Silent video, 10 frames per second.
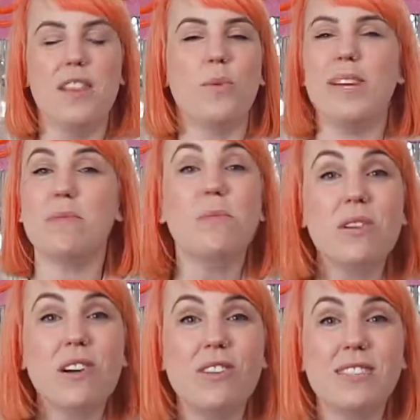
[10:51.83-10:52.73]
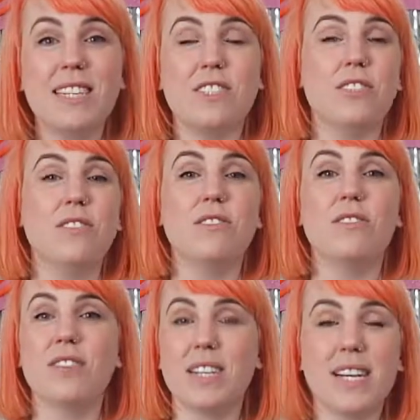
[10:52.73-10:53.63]
the ways people can contact
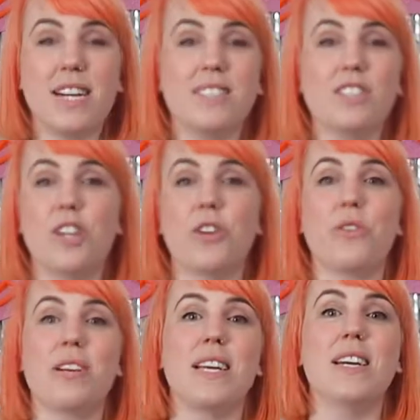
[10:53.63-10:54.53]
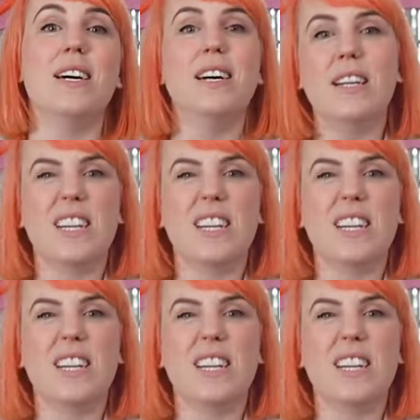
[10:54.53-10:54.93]
you, credit card security,